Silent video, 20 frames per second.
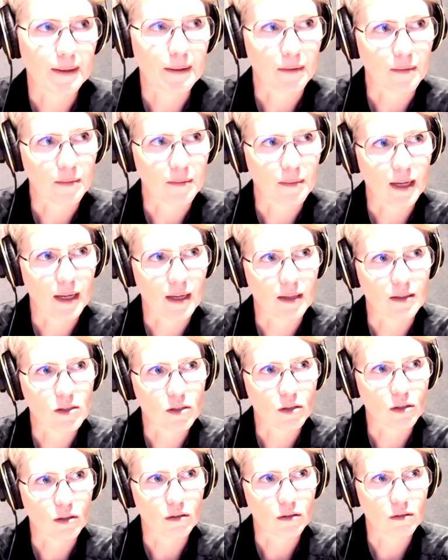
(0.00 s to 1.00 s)

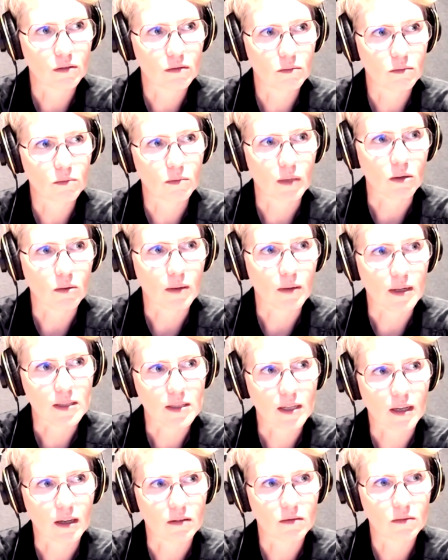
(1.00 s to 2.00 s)
And so we
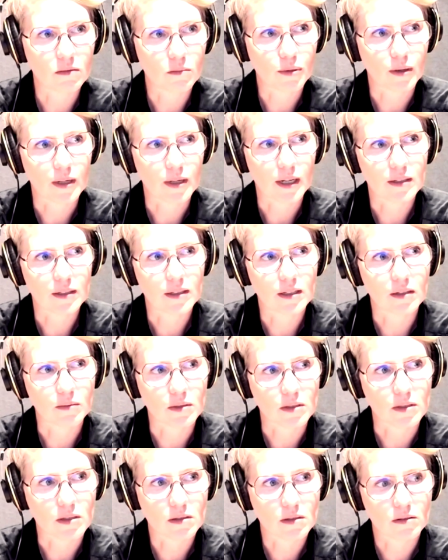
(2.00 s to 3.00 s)
always had product
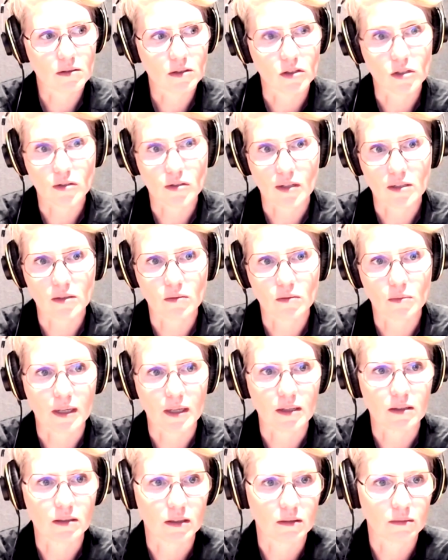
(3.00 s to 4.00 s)
that was constructed
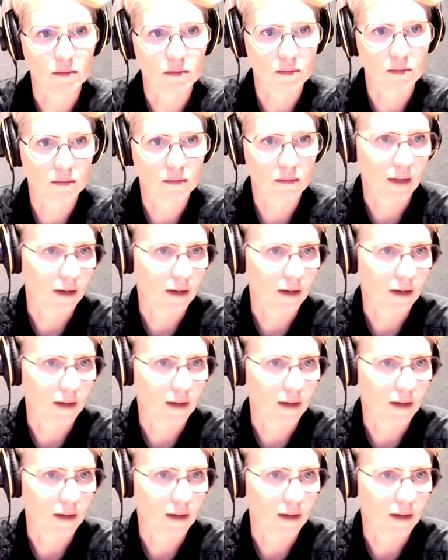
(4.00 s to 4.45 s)
well and